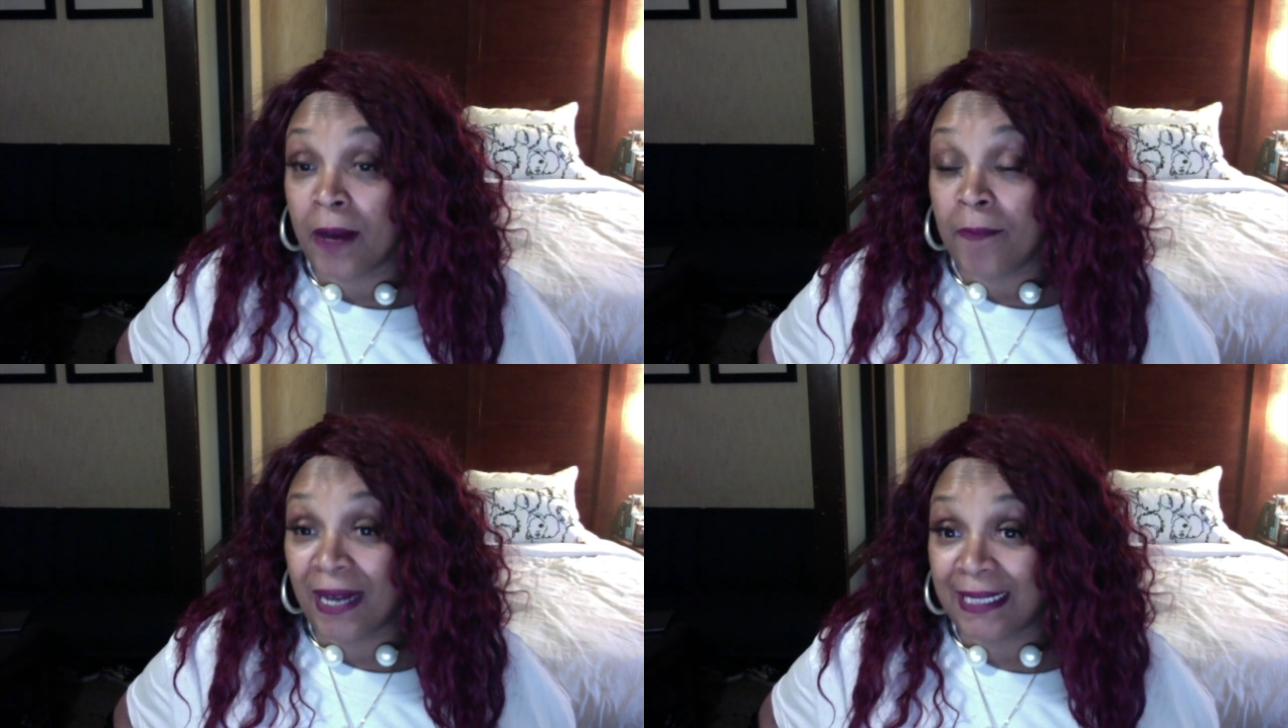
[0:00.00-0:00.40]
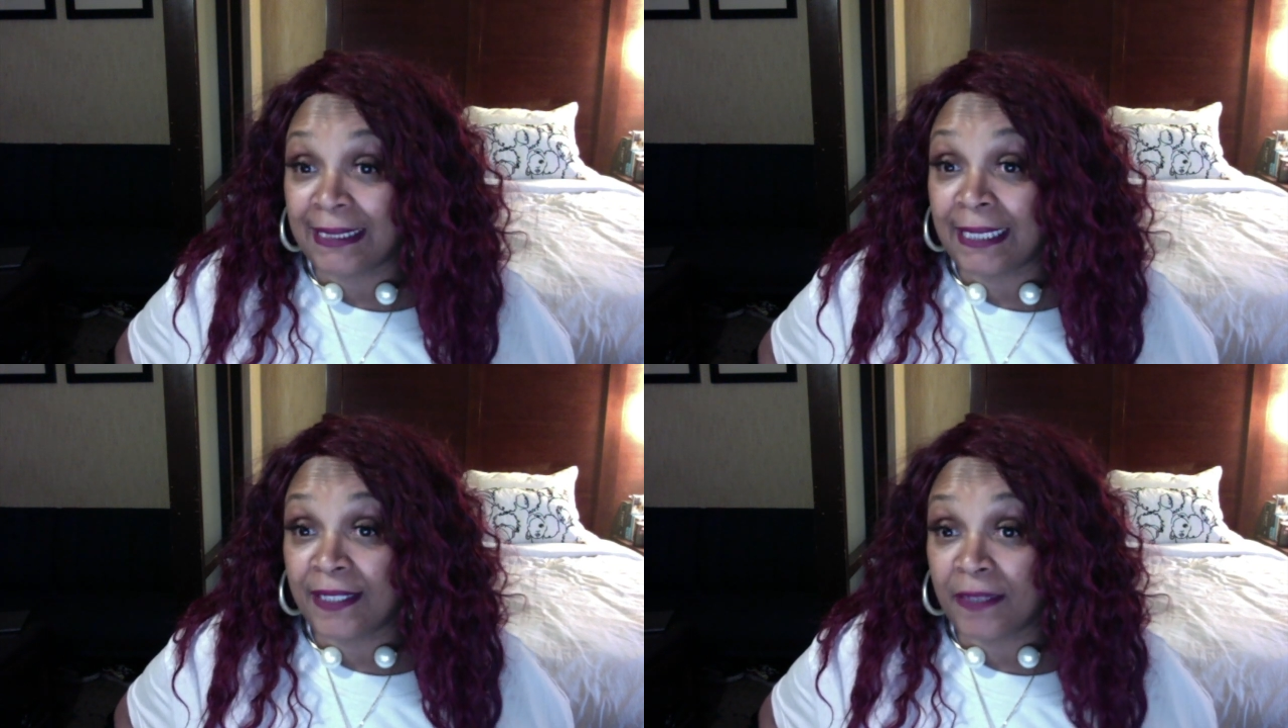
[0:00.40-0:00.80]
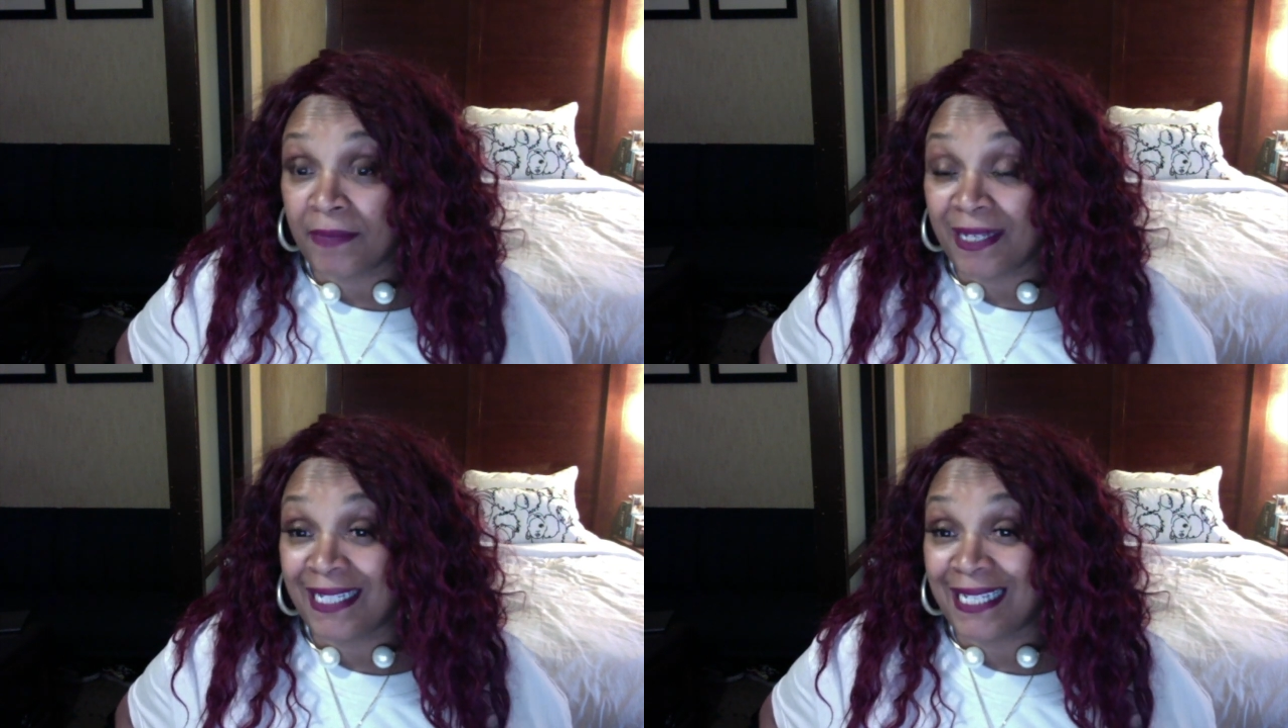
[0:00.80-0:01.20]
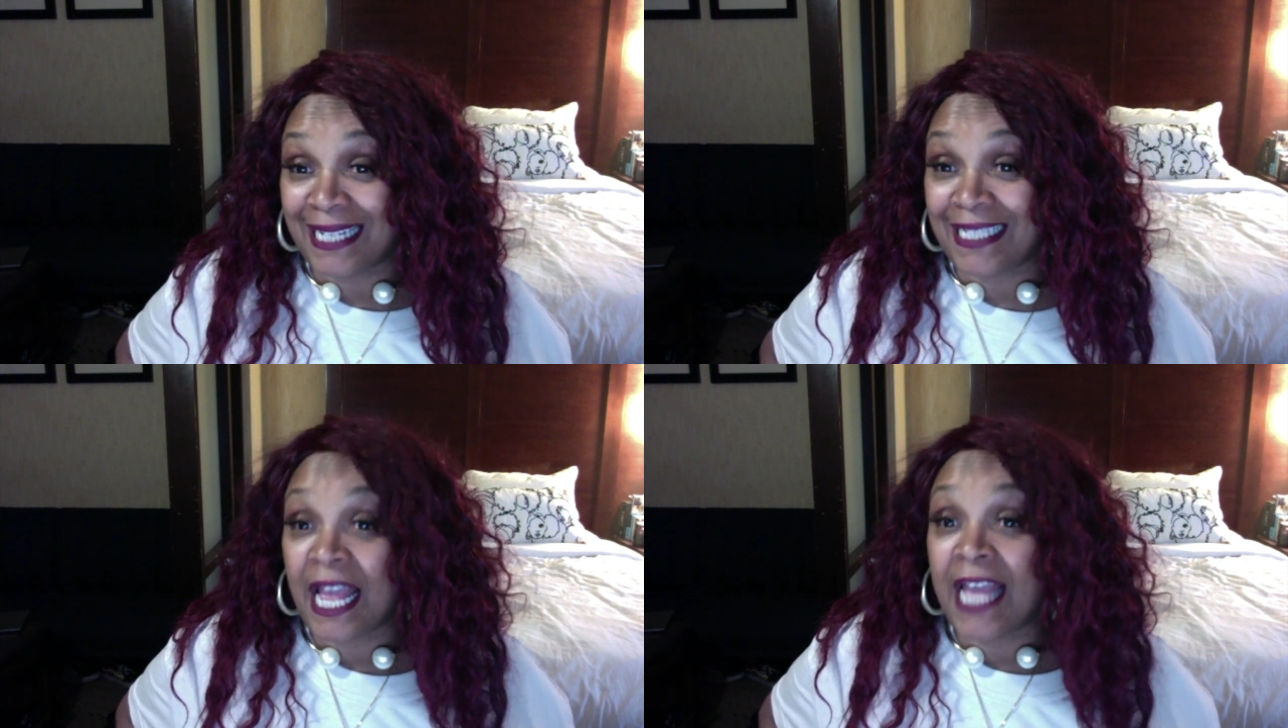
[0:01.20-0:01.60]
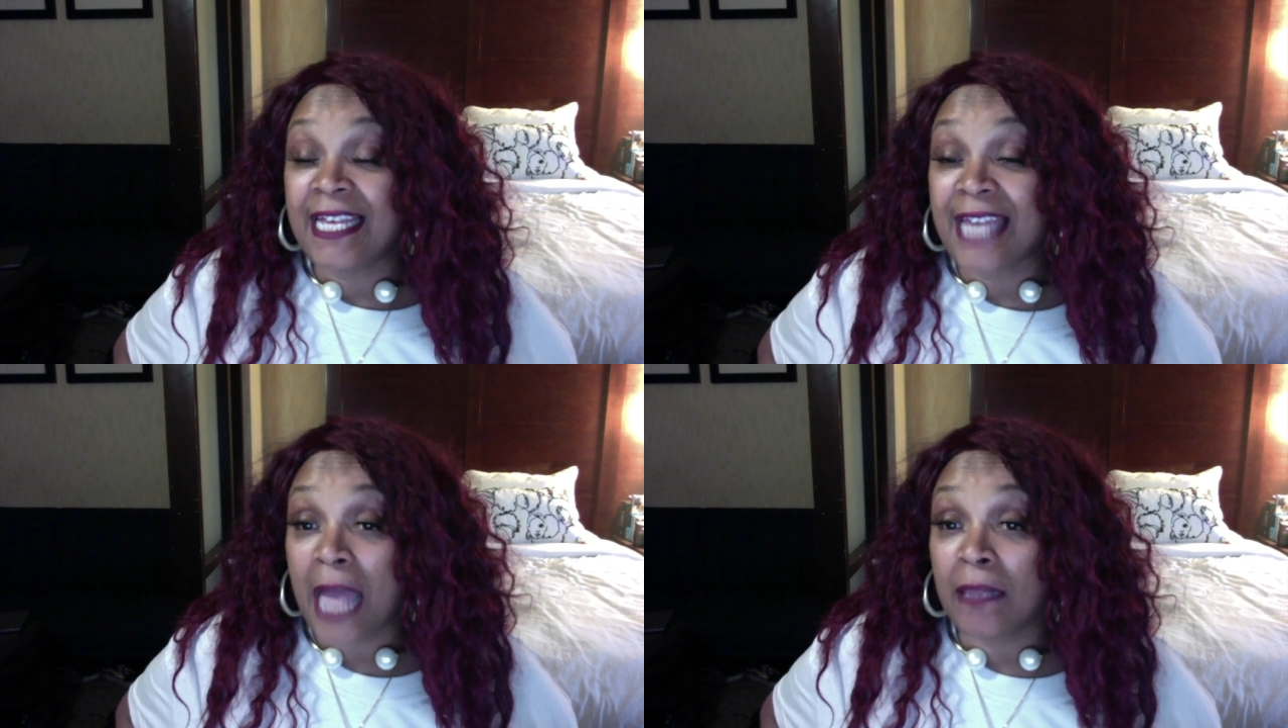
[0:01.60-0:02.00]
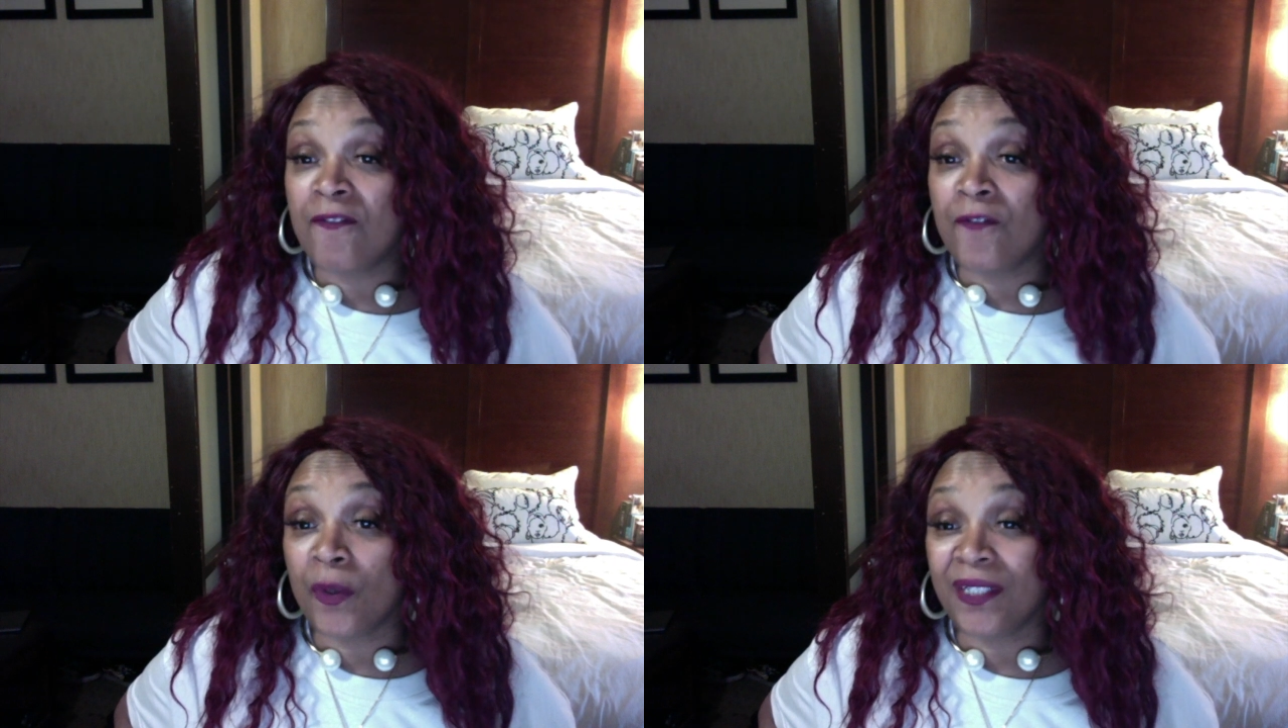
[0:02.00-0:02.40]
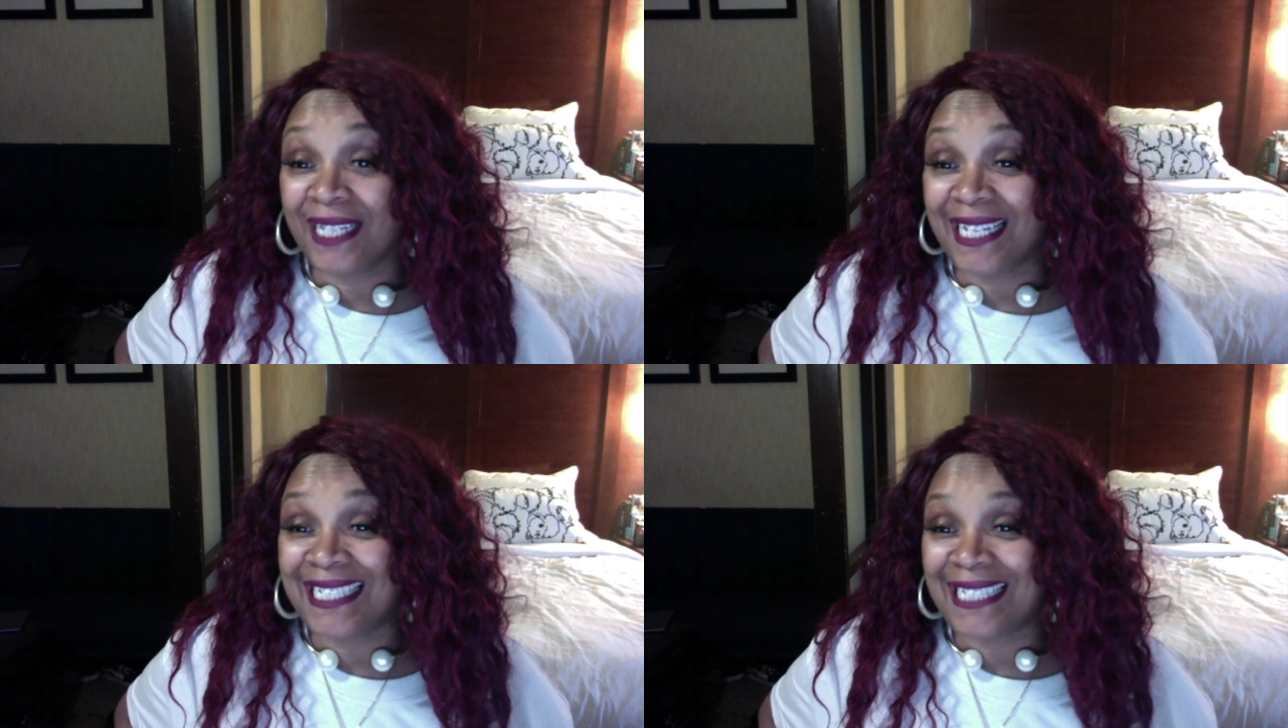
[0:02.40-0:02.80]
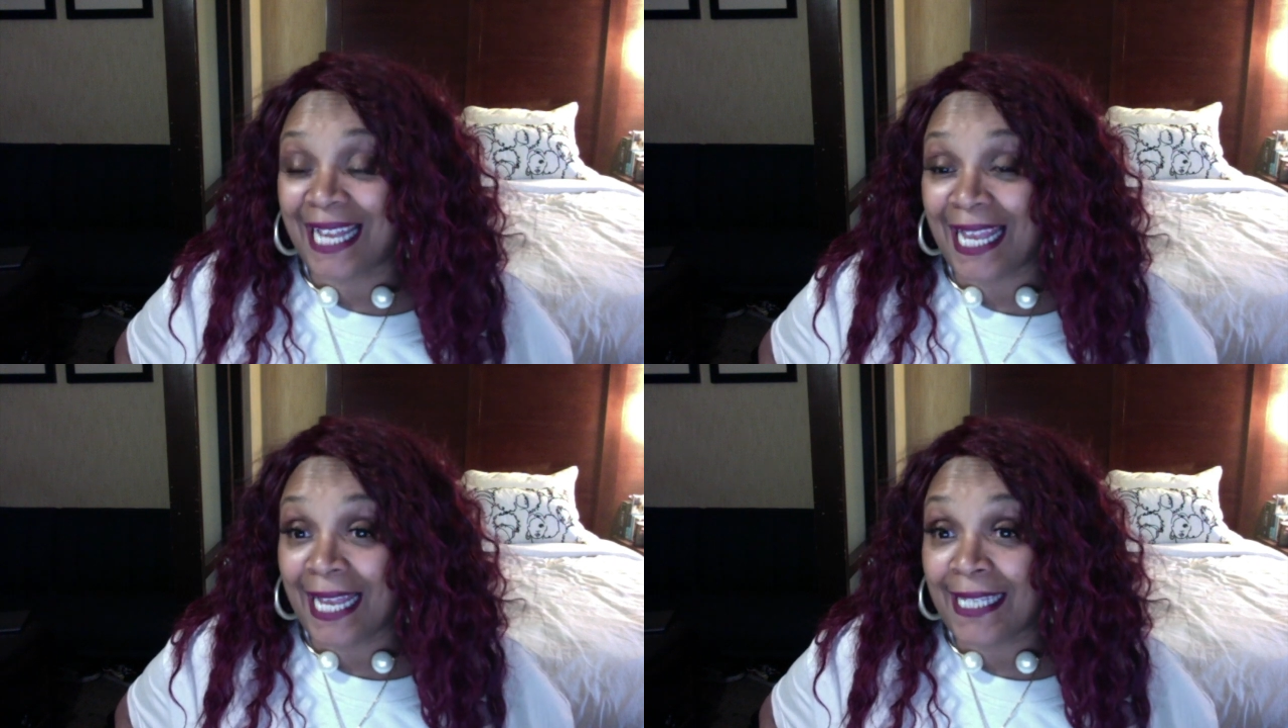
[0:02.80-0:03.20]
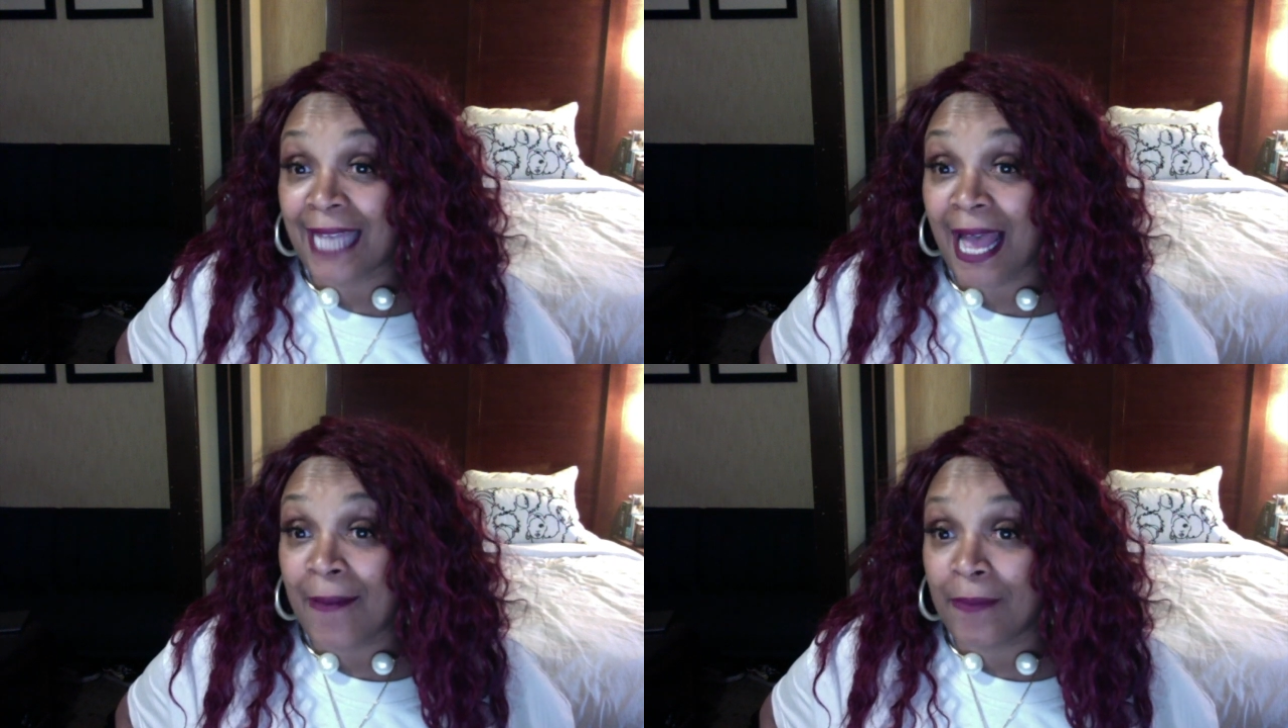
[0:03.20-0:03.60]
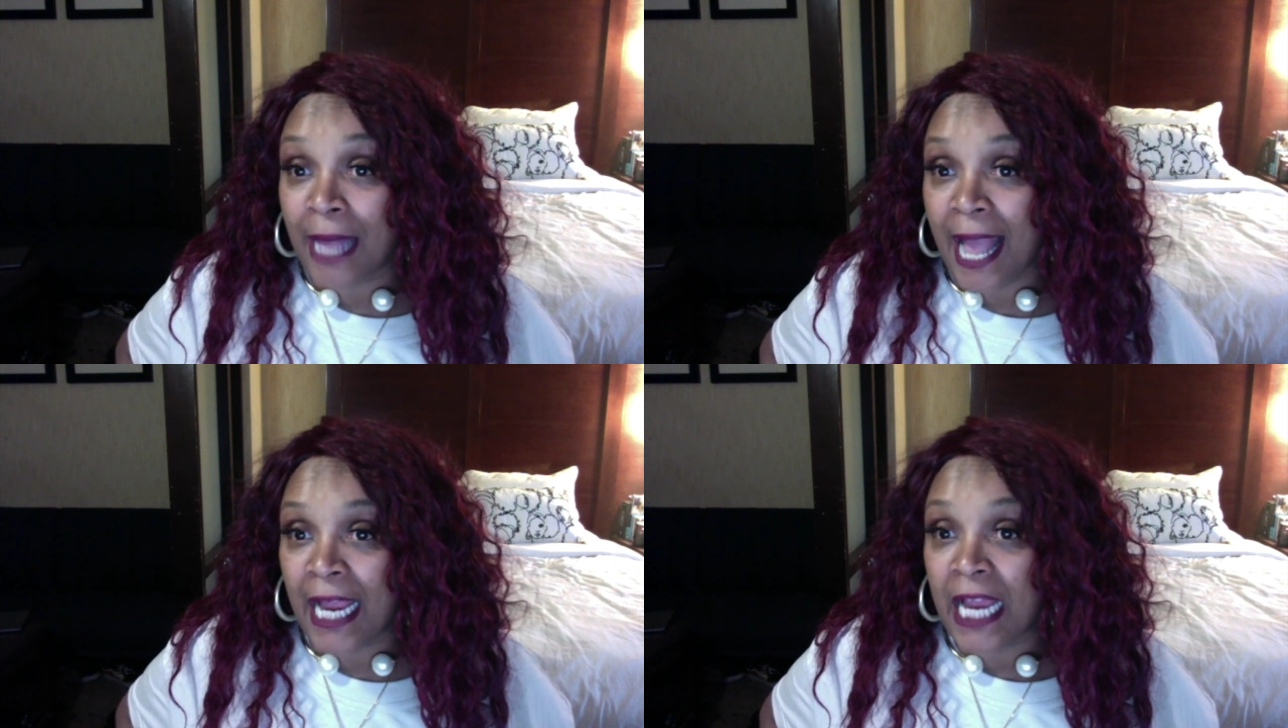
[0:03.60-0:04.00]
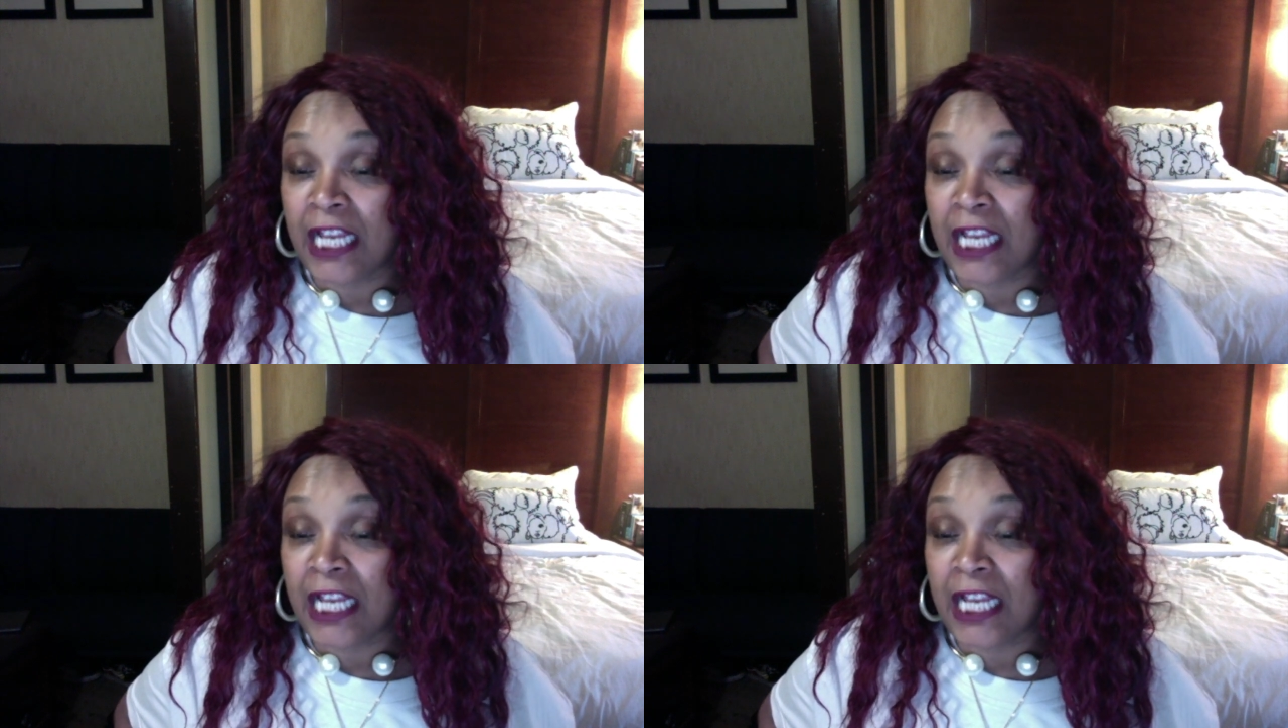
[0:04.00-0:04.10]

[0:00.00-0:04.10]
my sentiment is California is an anti-black